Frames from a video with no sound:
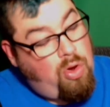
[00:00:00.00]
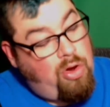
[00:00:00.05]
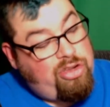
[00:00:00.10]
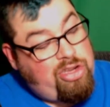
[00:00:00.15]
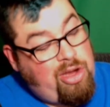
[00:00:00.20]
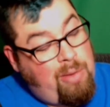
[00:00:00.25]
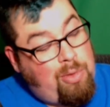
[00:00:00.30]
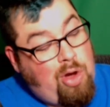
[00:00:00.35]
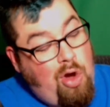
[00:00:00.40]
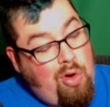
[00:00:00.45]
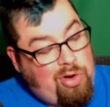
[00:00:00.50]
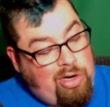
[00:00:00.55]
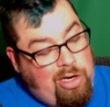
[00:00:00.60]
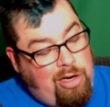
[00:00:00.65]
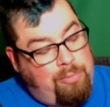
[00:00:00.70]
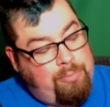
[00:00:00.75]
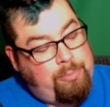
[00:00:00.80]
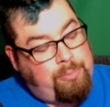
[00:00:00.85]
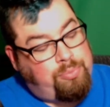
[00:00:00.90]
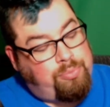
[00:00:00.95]
Except
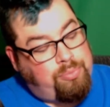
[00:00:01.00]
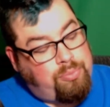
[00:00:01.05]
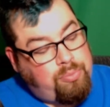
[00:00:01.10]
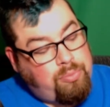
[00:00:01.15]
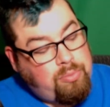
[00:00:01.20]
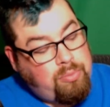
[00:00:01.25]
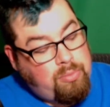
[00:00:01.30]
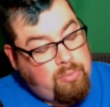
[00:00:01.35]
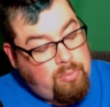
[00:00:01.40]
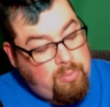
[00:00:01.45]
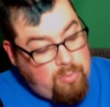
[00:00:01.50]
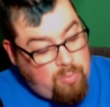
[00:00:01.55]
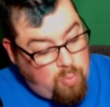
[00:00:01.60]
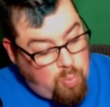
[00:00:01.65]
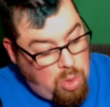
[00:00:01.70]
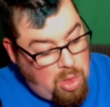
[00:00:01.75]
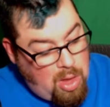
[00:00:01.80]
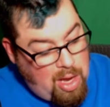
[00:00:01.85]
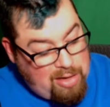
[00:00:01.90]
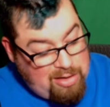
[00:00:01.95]
coconut.
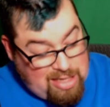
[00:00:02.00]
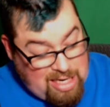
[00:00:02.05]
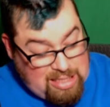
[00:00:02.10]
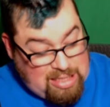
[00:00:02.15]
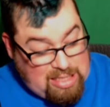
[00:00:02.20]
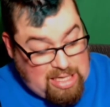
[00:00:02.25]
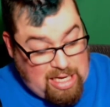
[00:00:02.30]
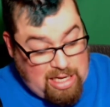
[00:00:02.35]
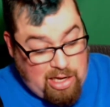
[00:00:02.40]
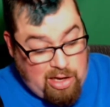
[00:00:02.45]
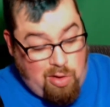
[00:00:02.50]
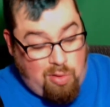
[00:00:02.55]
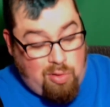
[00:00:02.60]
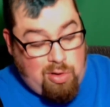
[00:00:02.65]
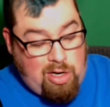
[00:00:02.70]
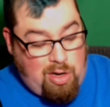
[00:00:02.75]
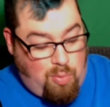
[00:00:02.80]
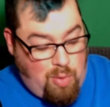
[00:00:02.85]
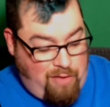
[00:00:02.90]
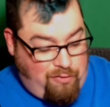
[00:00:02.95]
Tastes like a
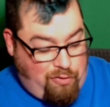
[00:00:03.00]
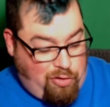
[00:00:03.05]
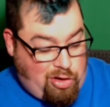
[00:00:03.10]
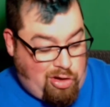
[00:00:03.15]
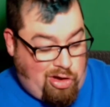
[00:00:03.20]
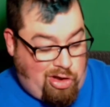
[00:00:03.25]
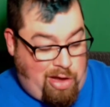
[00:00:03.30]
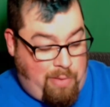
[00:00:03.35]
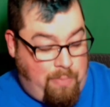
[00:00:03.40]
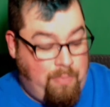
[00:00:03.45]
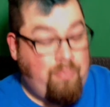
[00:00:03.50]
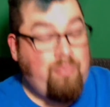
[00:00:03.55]
coconut wafer cookie.